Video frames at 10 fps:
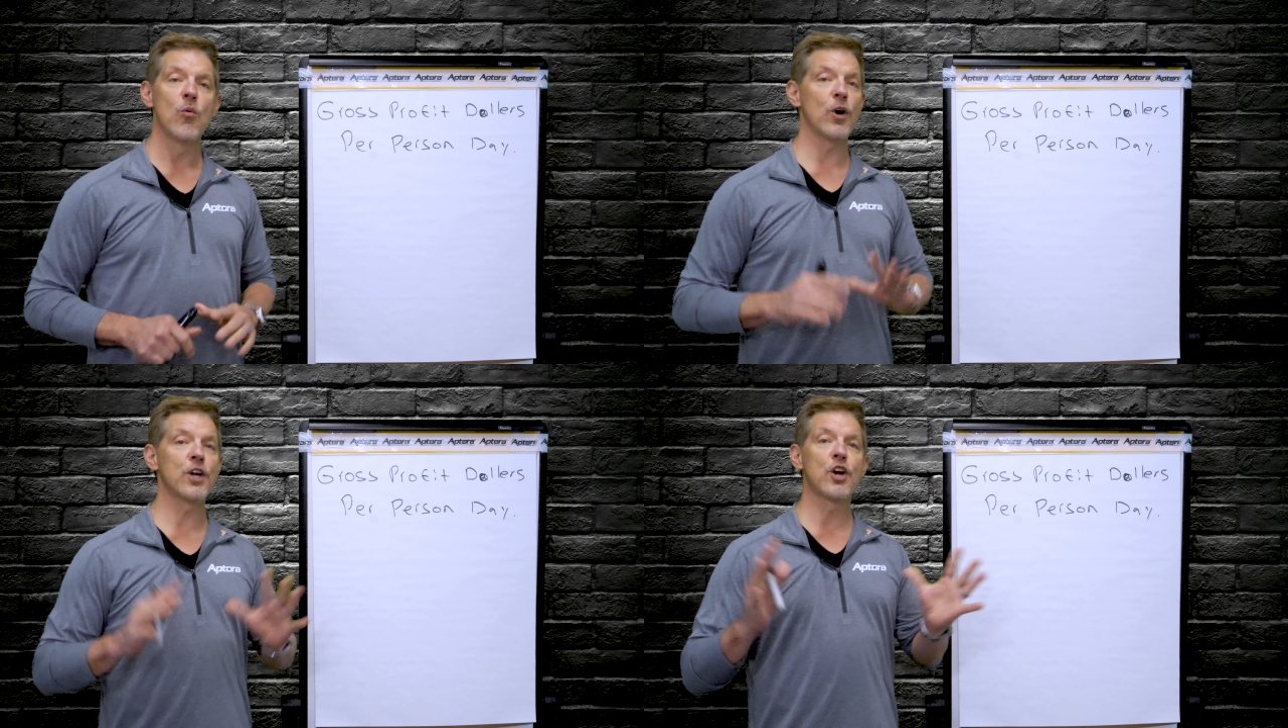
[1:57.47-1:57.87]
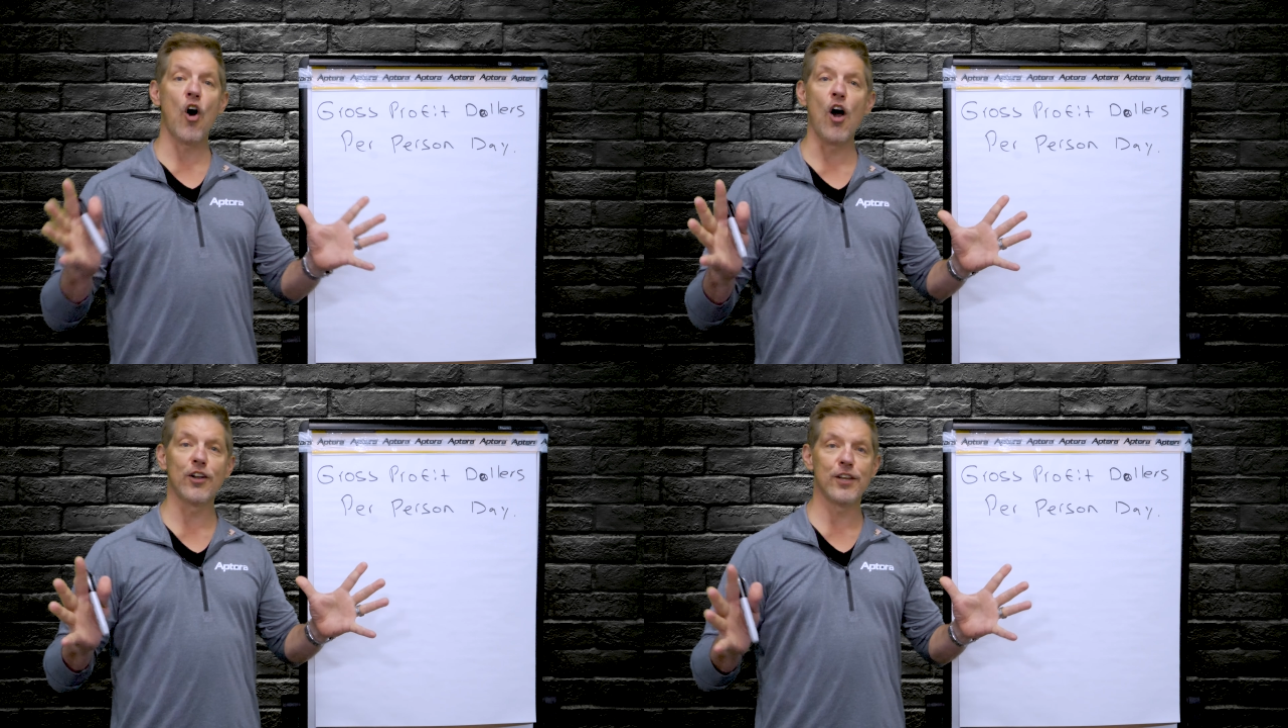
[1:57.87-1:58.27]

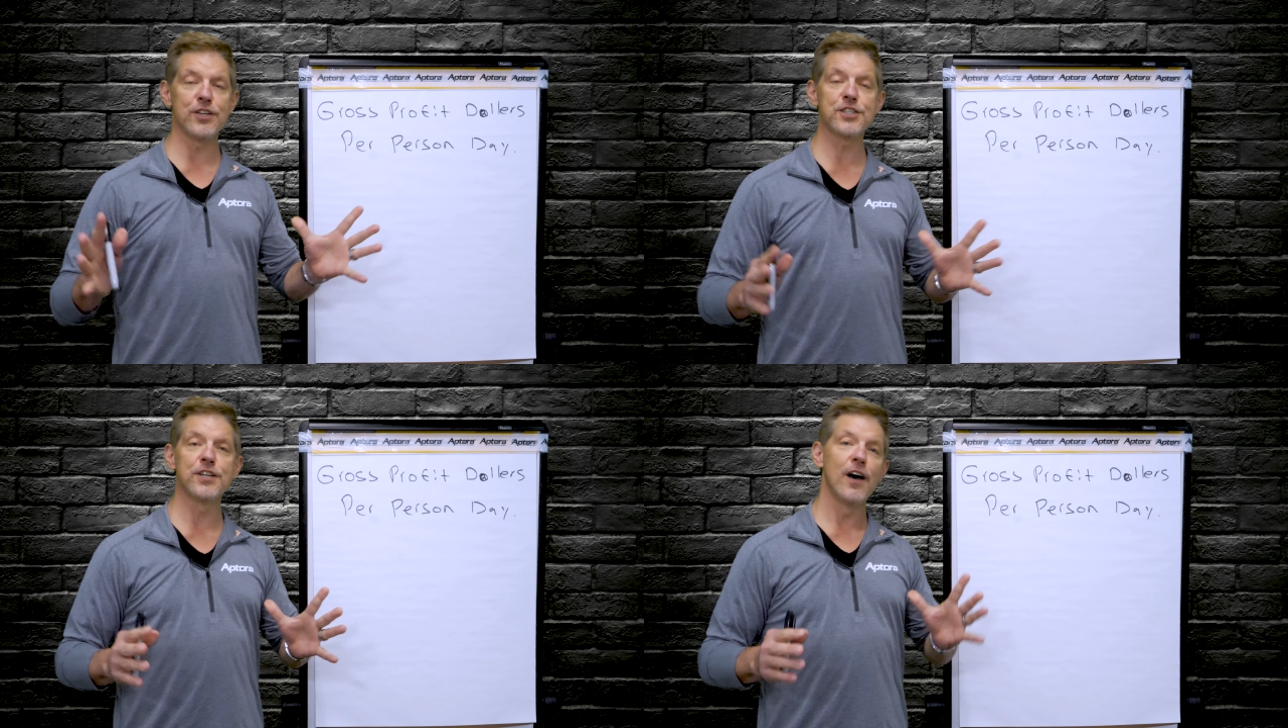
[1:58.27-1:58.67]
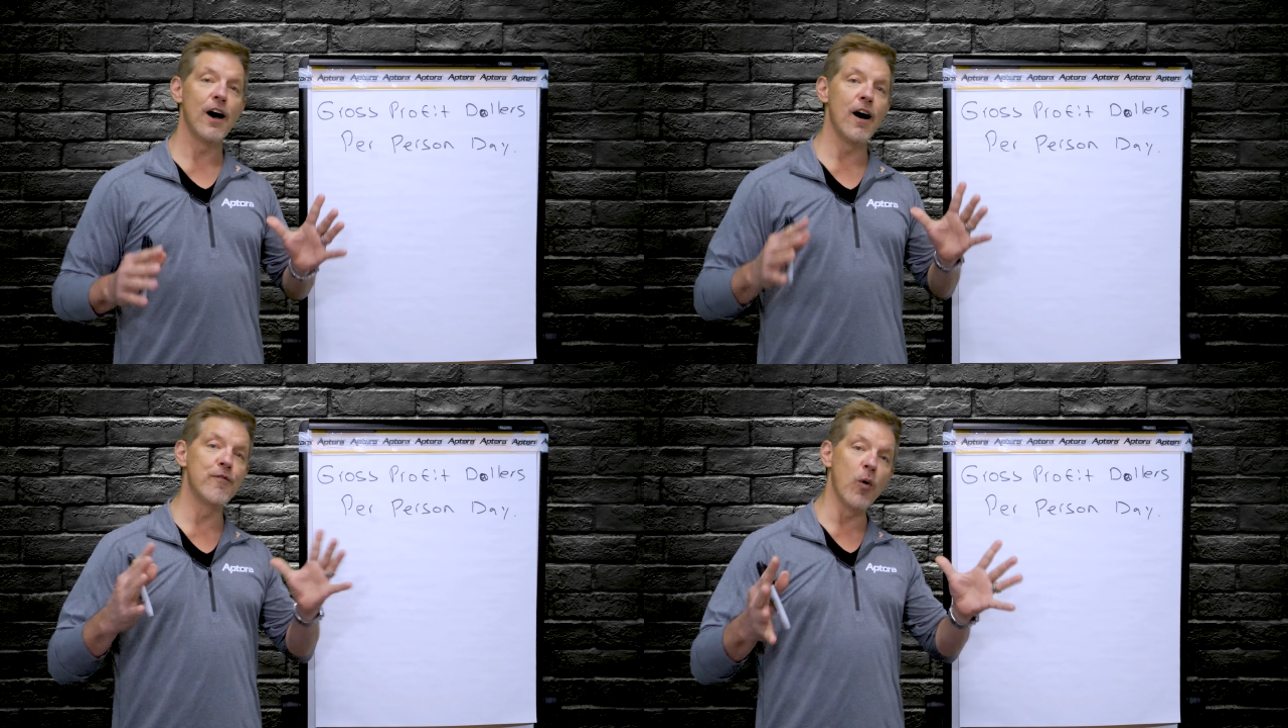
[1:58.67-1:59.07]
regardless
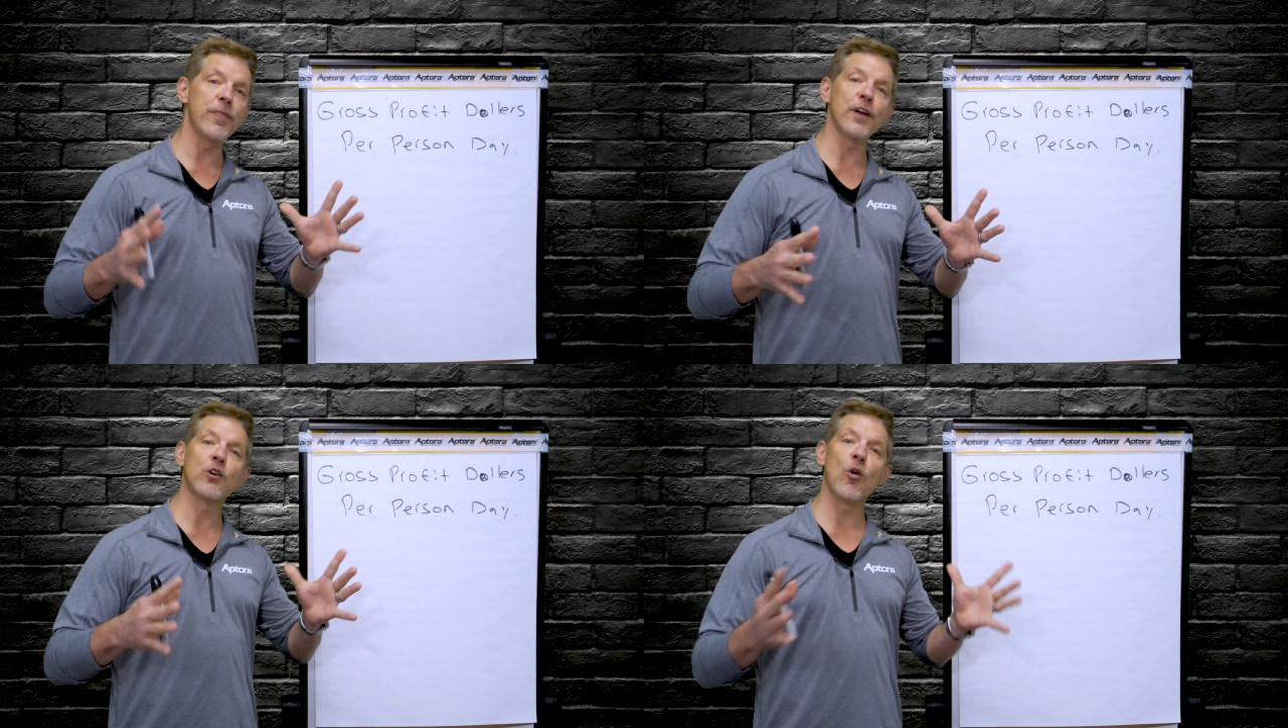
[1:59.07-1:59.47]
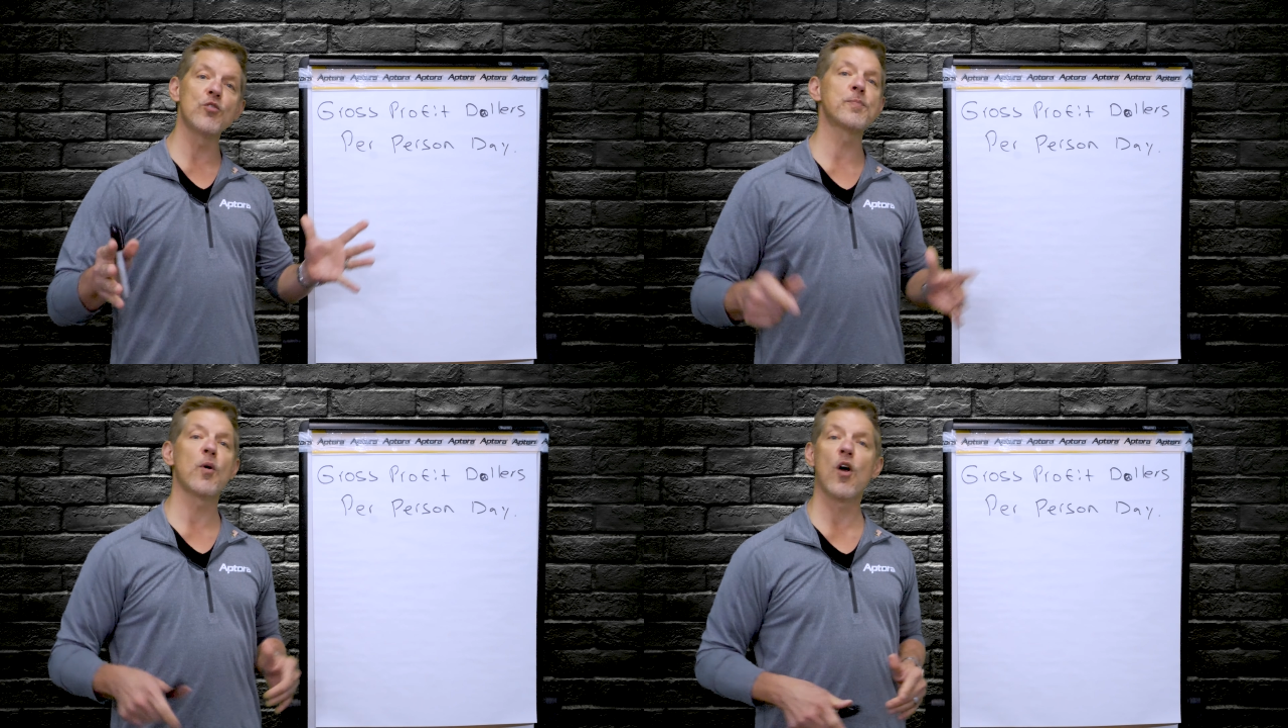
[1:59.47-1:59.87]
of what the
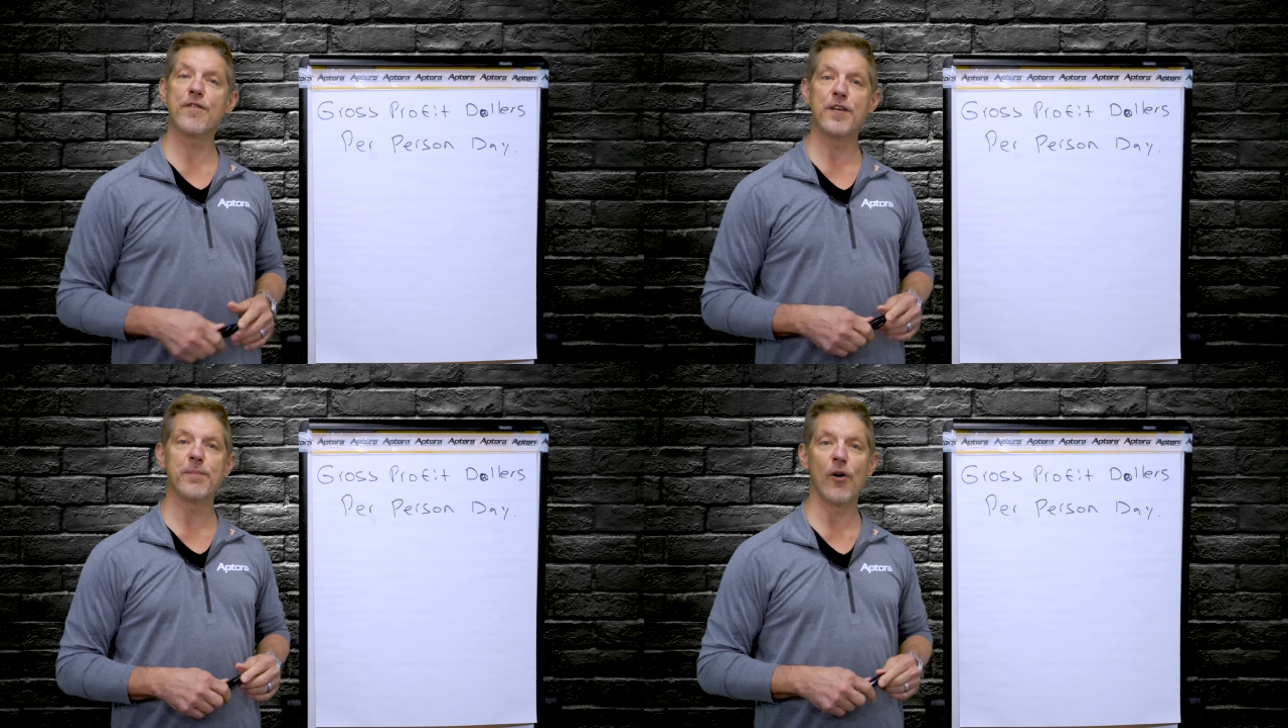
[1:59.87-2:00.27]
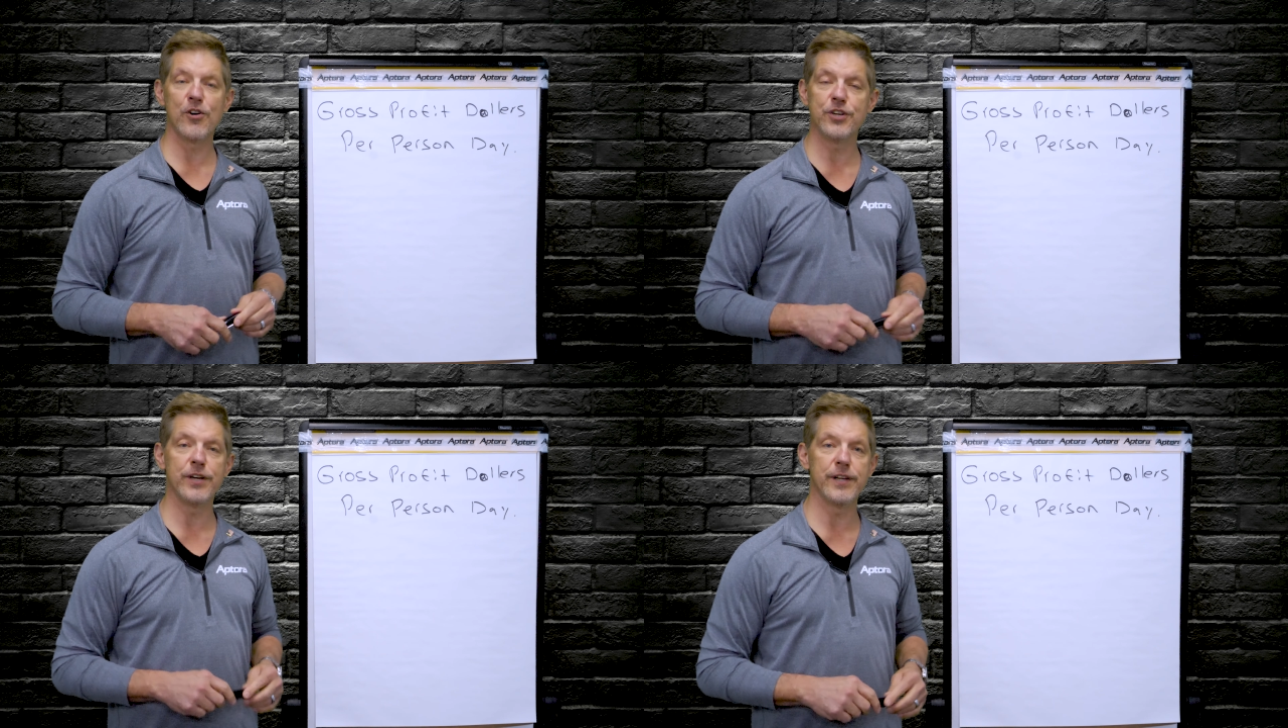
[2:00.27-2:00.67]
gross profit margin